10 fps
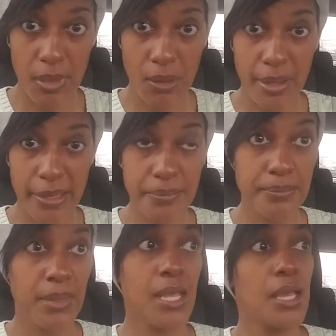Okay?
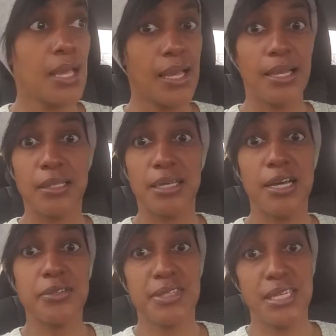The
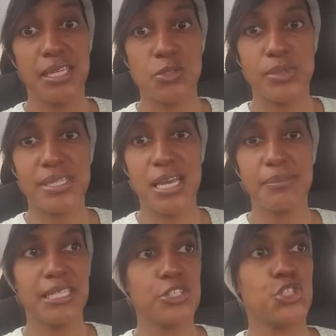other thing is with
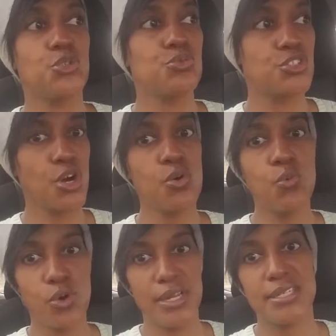timely is you don't
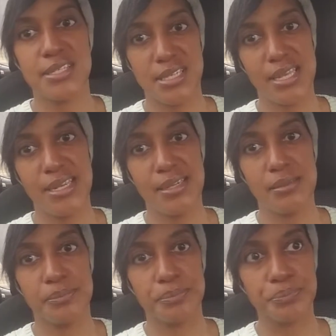want to set it
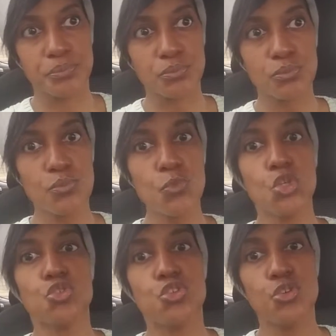
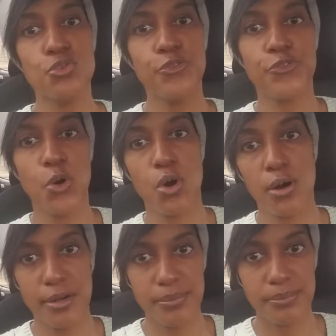too
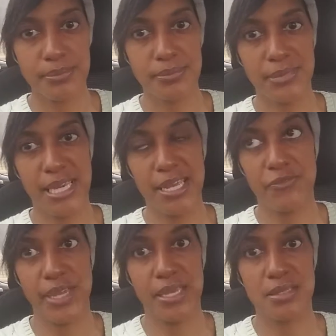far in
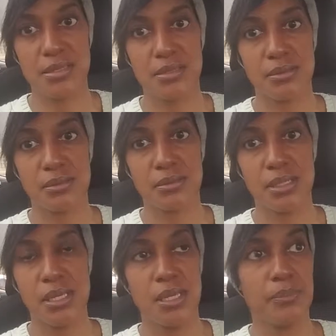advance,
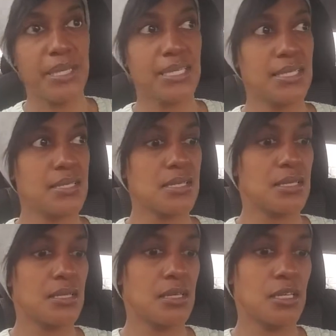because
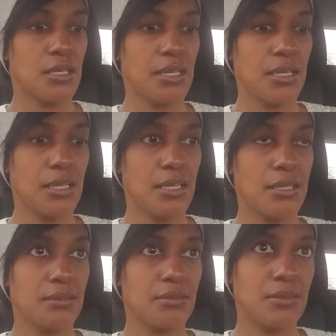
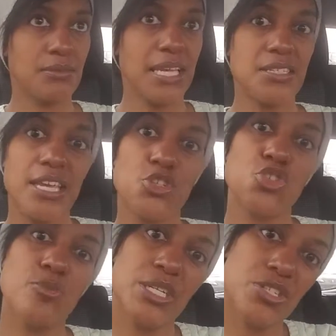that takes
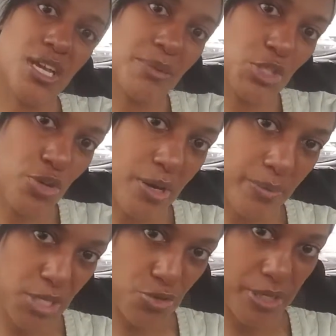too much time to try to
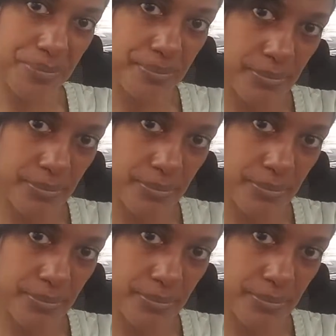measure it.